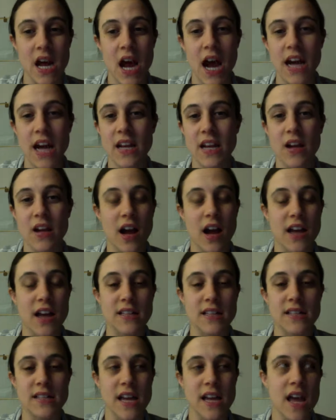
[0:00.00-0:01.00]
I
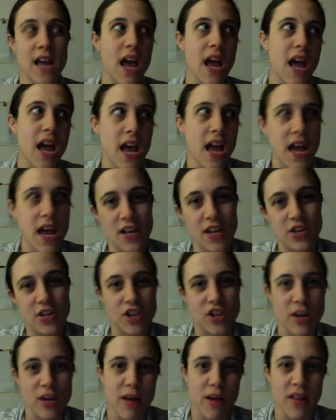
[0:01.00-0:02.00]
didn't say, hey, did
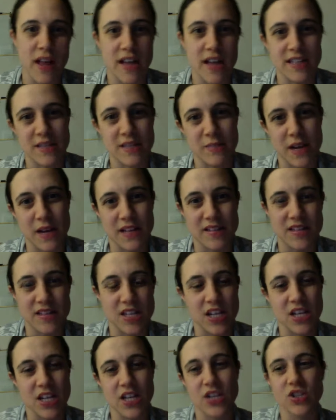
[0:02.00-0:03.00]
you get my last
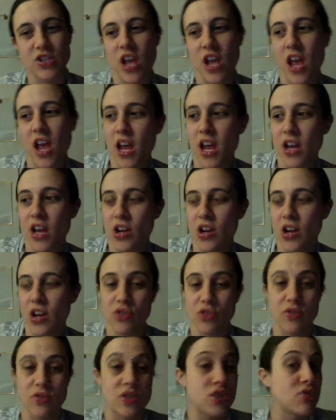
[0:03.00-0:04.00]
message? Hey,
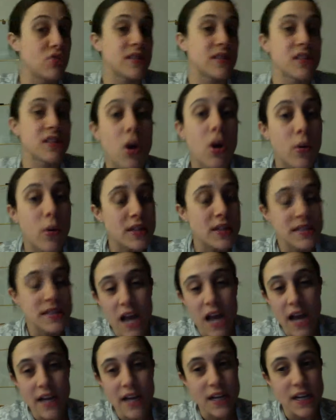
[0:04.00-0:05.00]
do you still want to
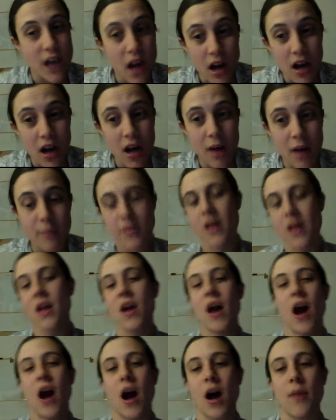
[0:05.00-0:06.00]
sign up?
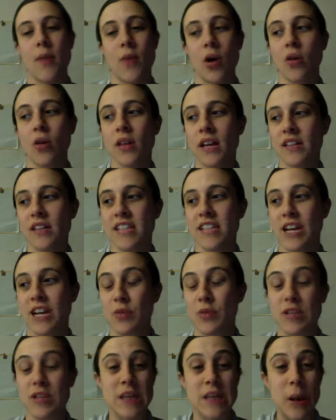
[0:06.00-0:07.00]
All I said
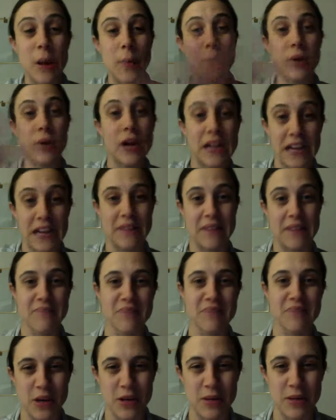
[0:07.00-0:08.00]
was pretty
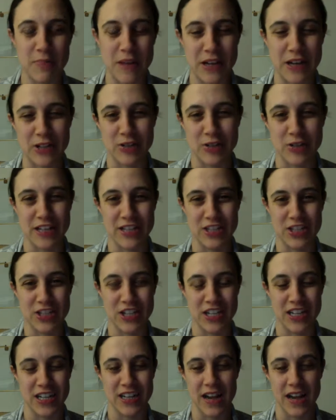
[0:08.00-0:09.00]
on a picture that
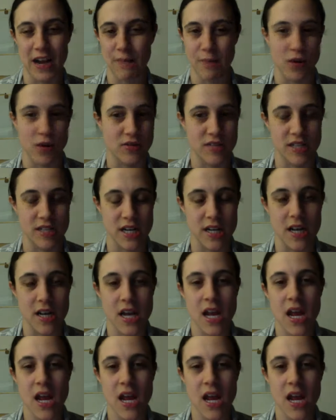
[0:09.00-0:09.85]
she had posted.